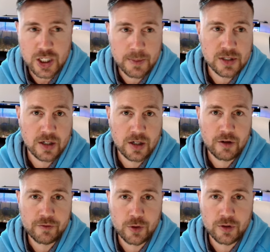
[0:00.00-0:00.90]
team is going to go
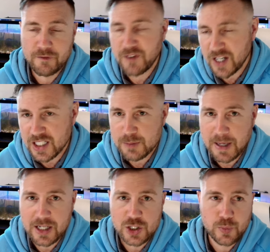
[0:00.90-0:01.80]
through. The fucking
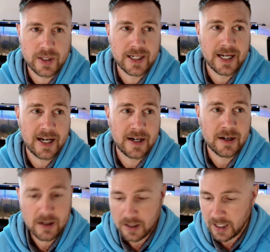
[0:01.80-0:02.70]
Spanish win again.
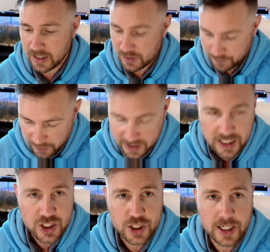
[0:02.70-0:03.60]
And it's
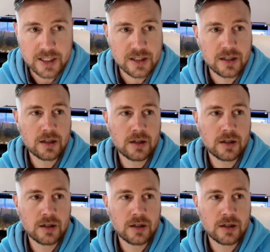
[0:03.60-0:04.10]
fucking shit.